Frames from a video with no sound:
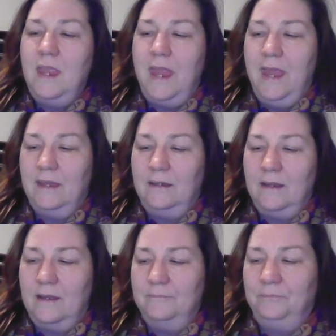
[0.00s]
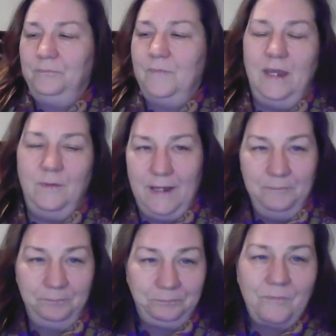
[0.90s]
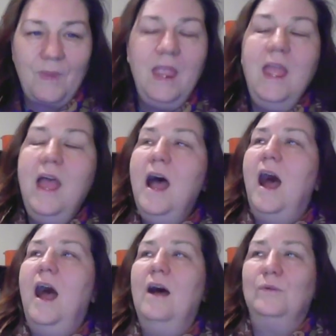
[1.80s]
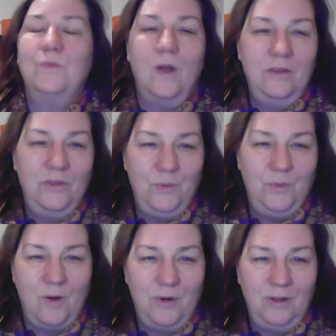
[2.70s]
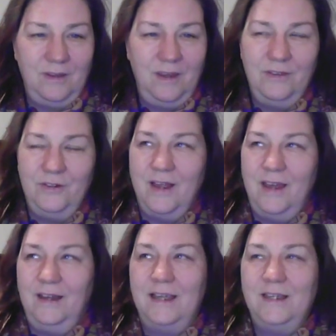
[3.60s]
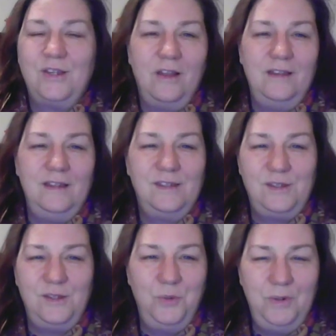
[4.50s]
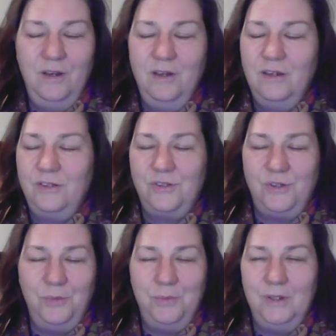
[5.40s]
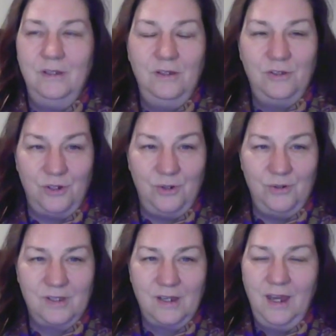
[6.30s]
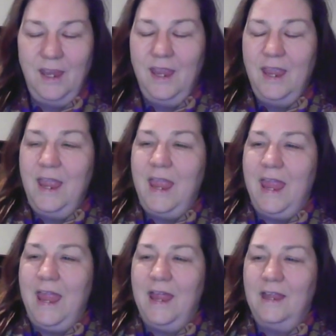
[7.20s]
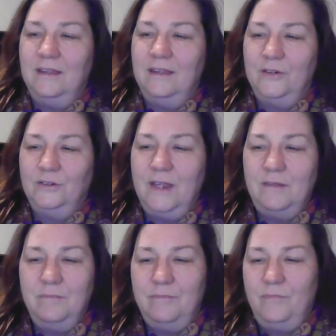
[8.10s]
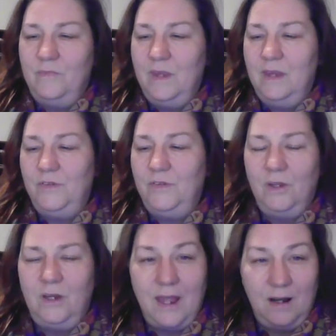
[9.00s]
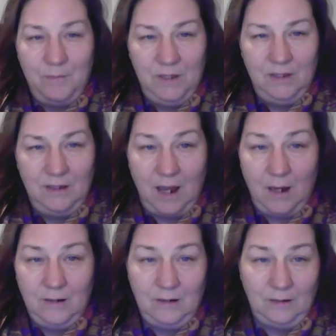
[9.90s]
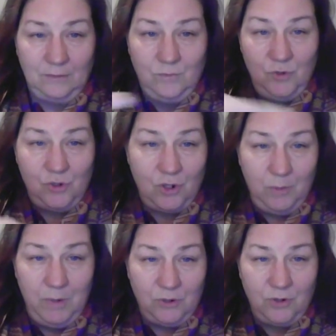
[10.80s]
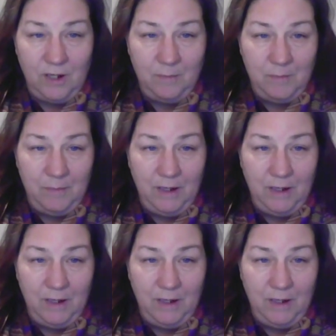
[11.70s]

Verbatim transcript: And but anyway, I was walking through Walmart the other night and I saw these stupid, stupid shoes. And they're like, if you look at them, and I'll show you the picture again,